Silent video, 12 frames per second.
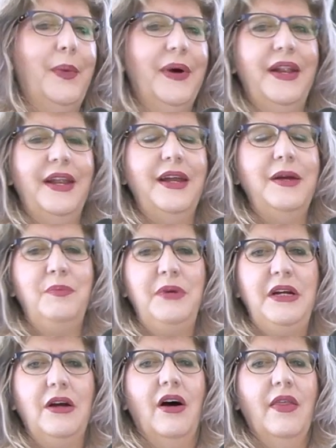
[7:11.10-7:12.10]
But
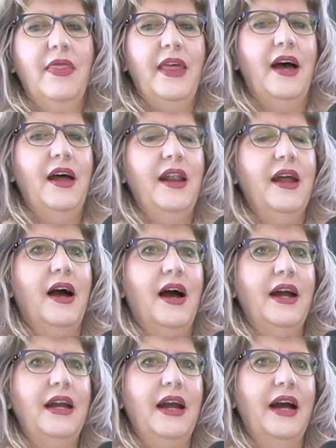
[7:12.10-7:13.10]
beyond that,
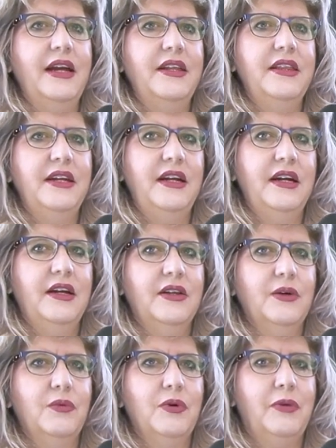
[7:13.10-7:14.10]
I think
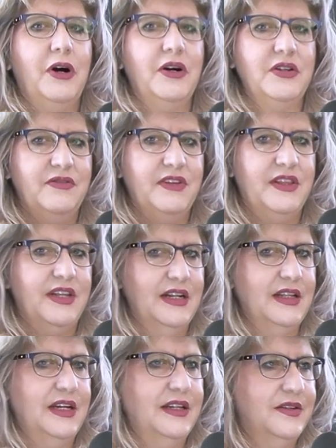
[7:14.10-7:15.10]
there were parts of it that I
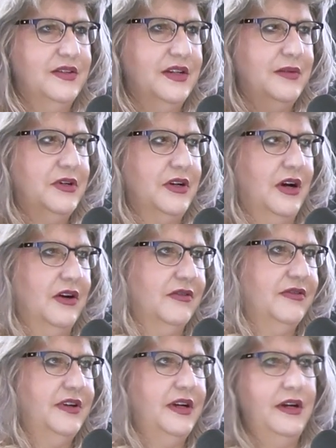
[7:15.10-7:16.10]
liked. The
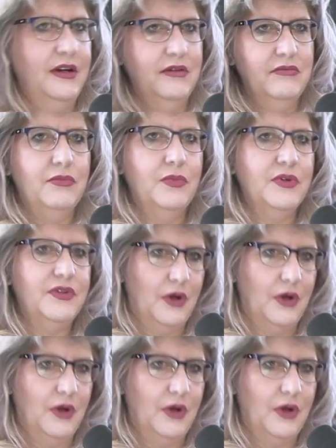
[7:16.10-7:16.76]
cinematography was